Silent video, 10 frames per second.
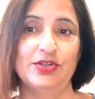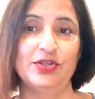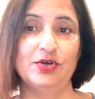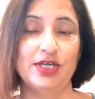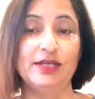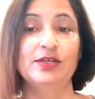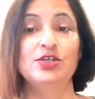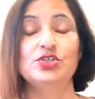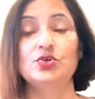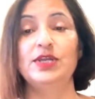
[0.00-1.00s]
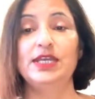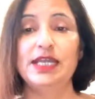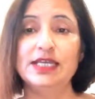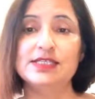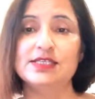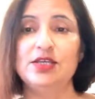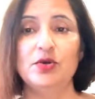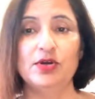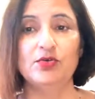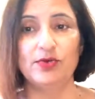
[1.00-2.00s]
Okay, so in case
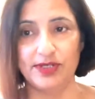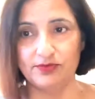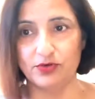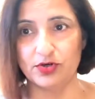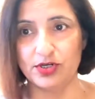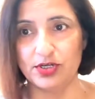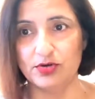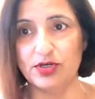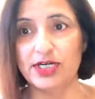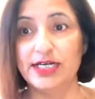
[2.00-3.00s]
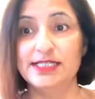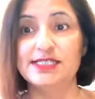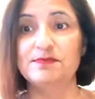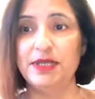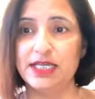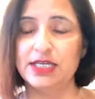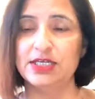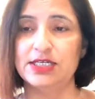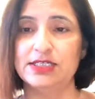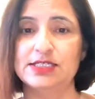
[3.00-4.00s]
you are going for your IELTS speaking
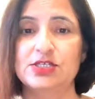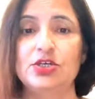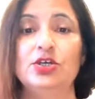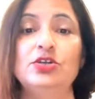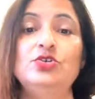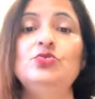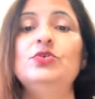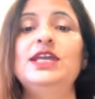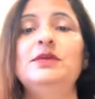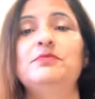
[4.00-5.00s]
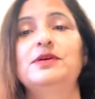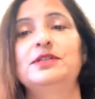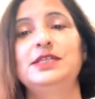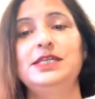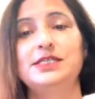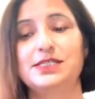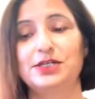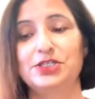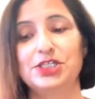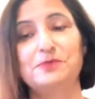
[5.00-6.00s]
test, do keep
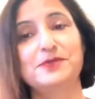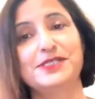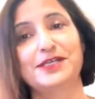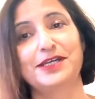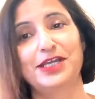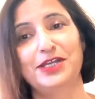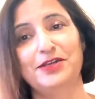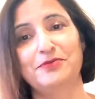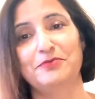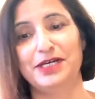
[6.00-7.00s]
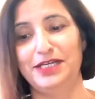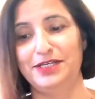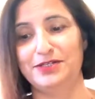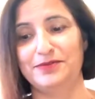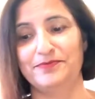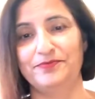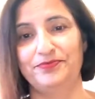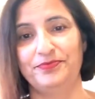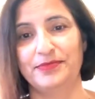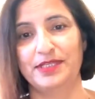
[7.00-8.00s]
these tips in mind.
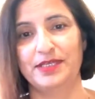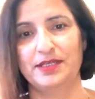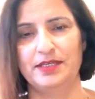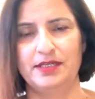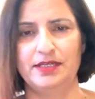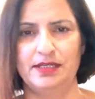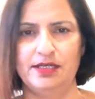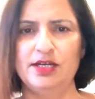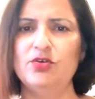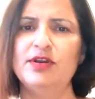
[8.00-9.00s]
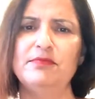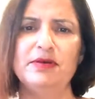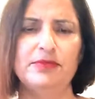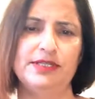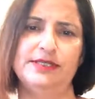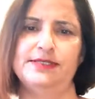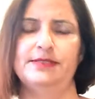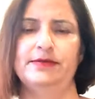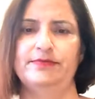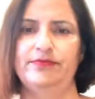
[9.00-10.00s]
Now remember
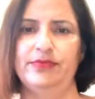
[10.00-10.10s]
this,